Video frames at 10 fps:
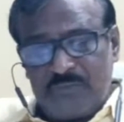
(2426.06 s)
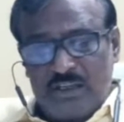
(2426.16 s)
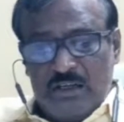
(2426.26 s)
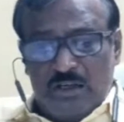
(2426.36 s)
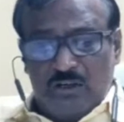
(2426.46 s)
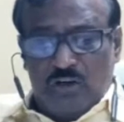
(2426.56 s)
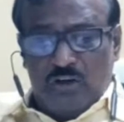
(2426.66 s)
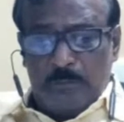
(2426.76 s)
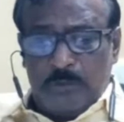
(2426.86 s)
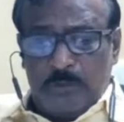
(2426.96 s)
or
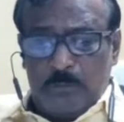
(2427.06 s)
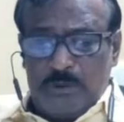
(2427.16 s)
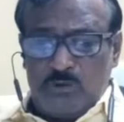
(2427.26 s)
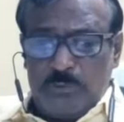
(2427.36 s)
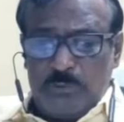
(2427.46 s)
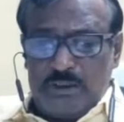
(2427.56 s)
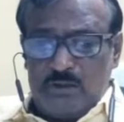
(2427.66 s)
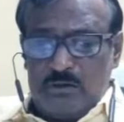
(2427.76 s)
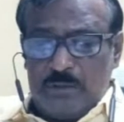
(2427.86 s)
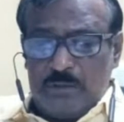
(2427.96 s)
purport to be done by
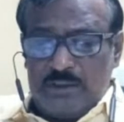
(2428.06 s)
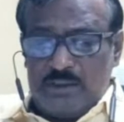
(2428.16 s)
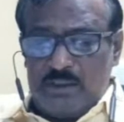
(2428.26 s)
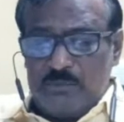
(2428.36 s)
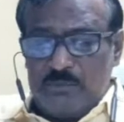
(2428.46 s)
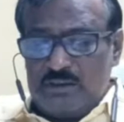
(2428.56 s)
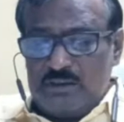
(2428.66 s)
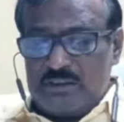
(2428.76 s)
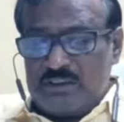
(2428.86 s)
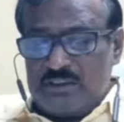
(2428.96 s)
him in the
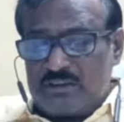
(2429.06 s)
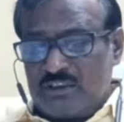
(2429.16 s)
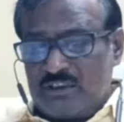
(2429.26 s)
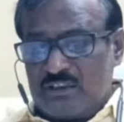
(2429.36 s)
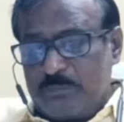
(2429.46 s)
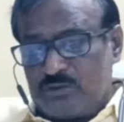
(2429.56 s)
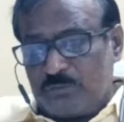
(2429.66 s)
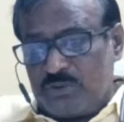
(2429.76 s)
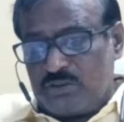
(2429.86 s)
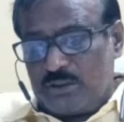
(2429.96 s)
discharge of his
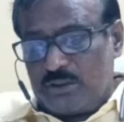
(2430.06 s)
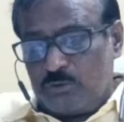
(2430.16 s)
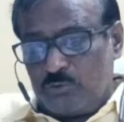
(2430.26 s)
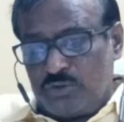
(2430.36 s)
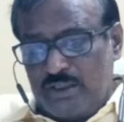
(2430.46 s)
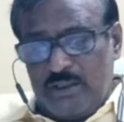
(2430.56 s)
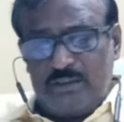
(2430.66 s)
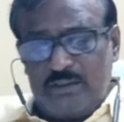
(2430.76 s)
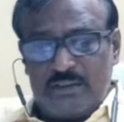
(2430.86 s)
official duties,